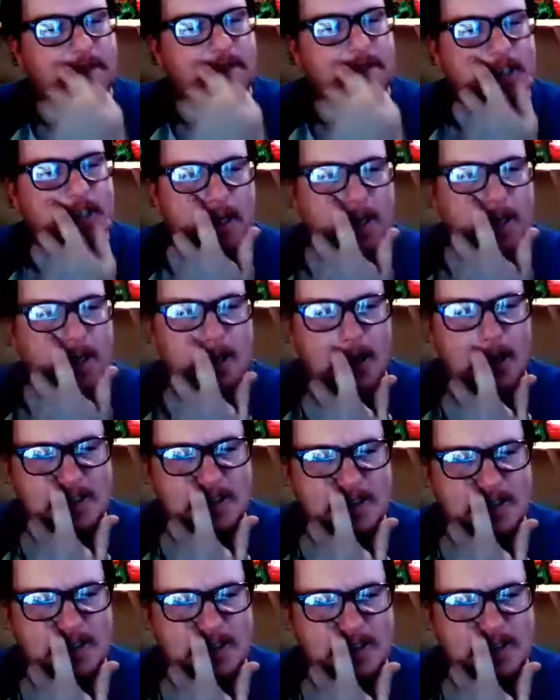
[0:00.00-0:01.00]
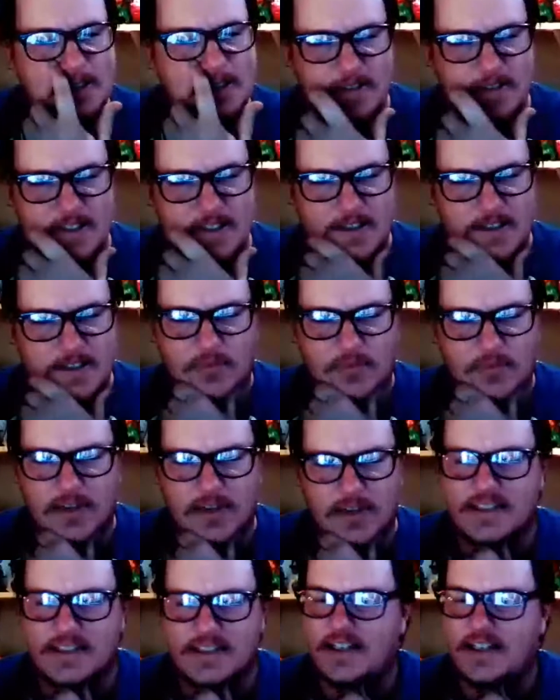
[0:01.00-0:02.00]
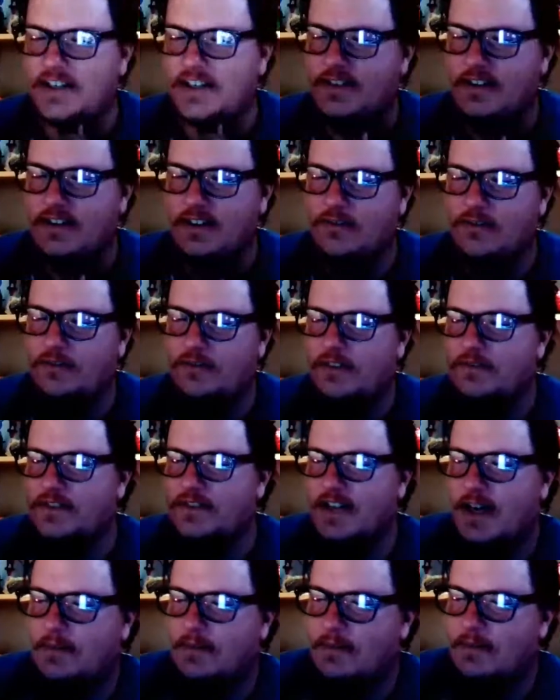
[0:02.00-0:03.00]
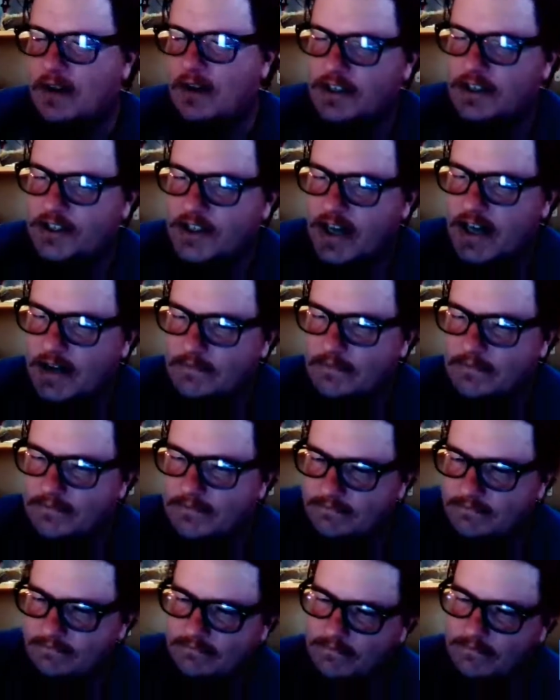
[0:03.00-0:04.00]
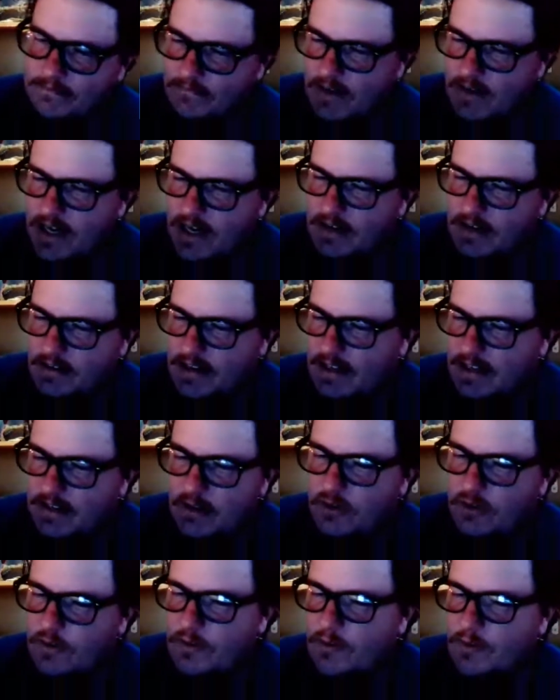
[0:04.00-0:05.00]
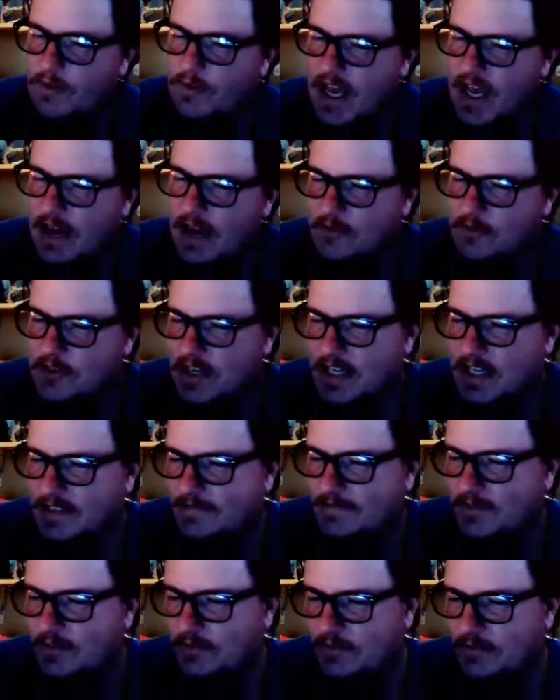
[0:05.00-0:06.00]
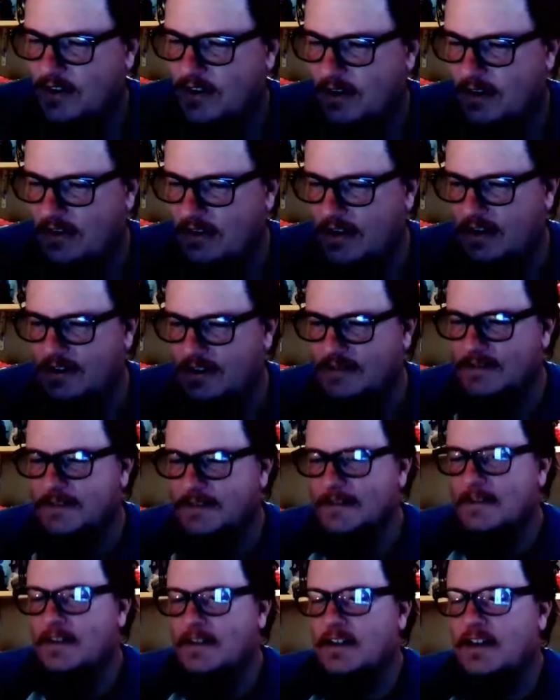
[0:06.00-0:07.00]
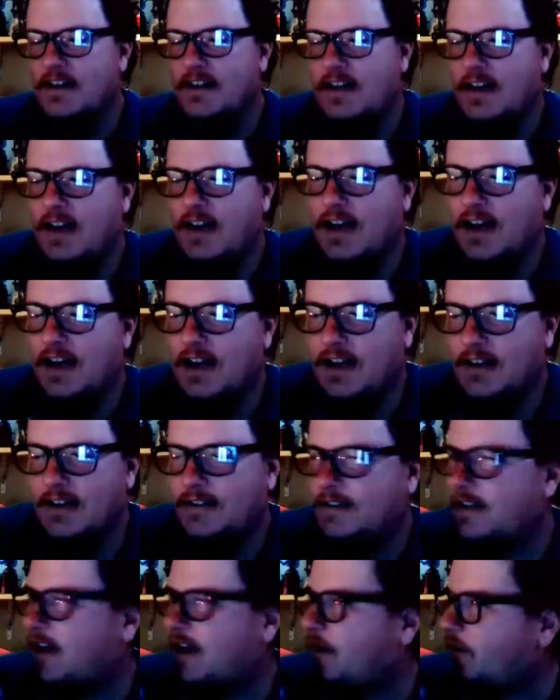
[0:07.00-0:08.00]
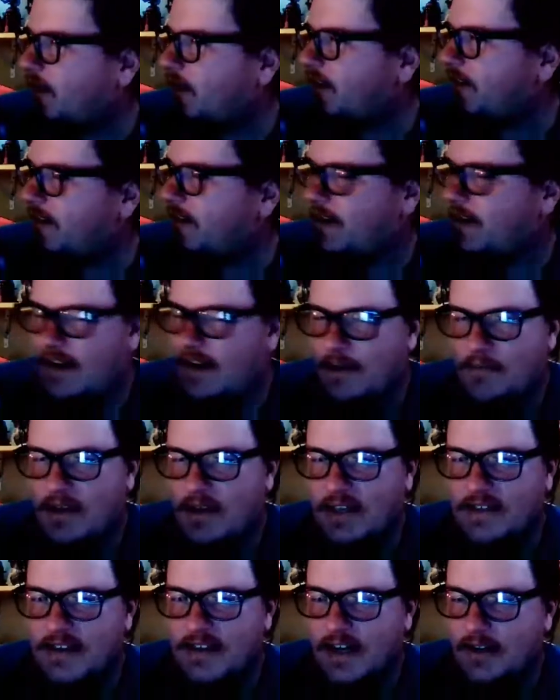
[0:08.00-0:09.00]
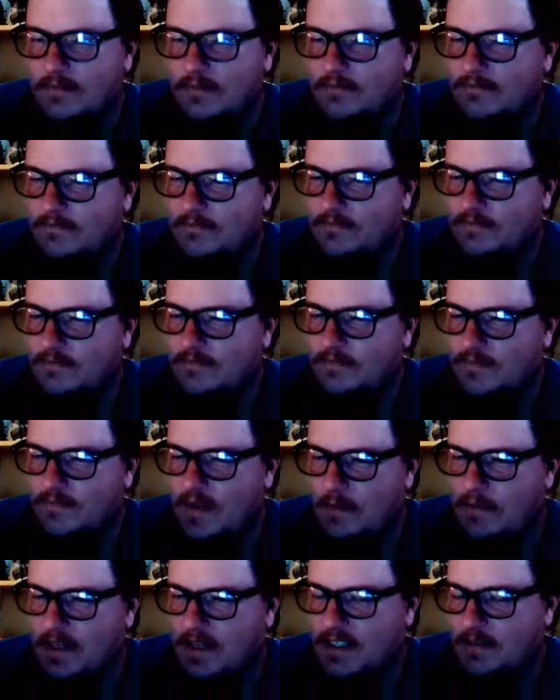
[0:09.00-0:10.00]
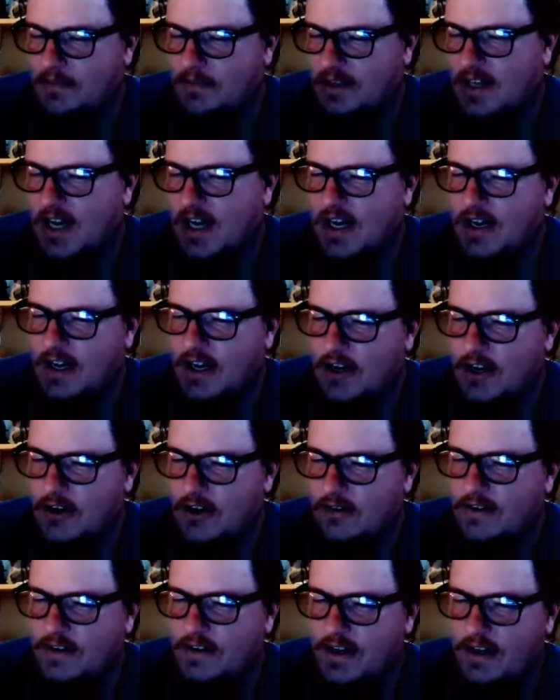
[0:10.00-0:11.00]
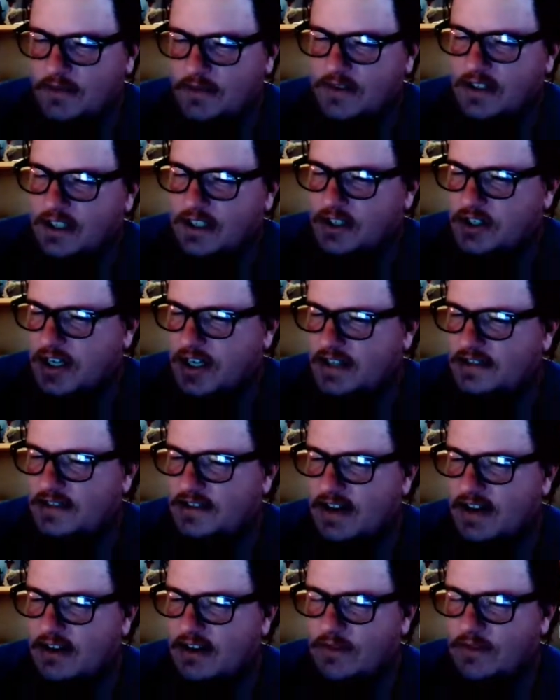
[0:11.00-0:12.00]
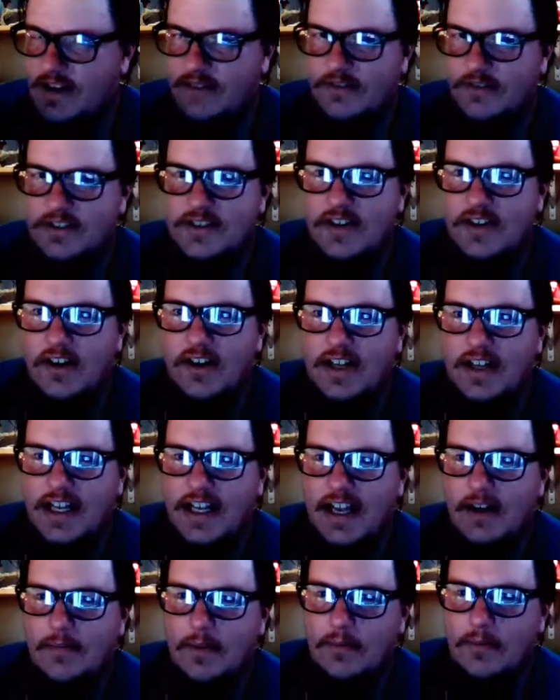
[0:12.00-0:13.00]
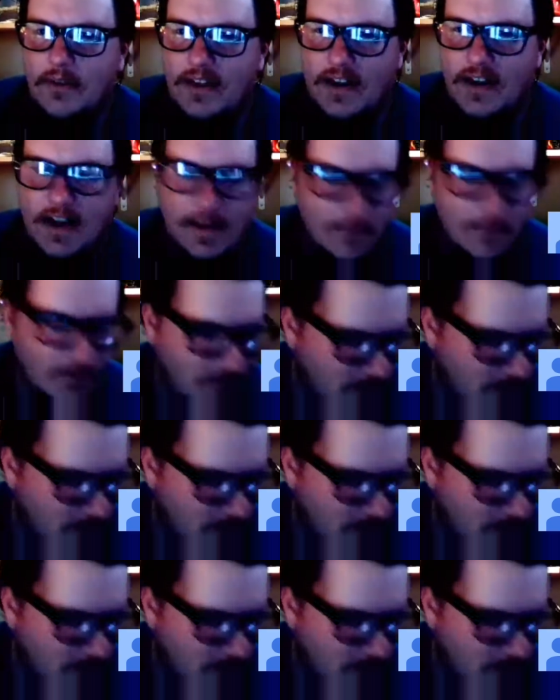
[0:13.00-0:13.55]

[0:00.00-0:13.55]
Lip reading: I was in there. I was in a place I usually go to, a little thrift shop, the bargain shop we have in Jacksonville, North Carolina. I went in there and I picked up a Lino, and he was on the jet sled or whatever it's called. I can't remember the name of it.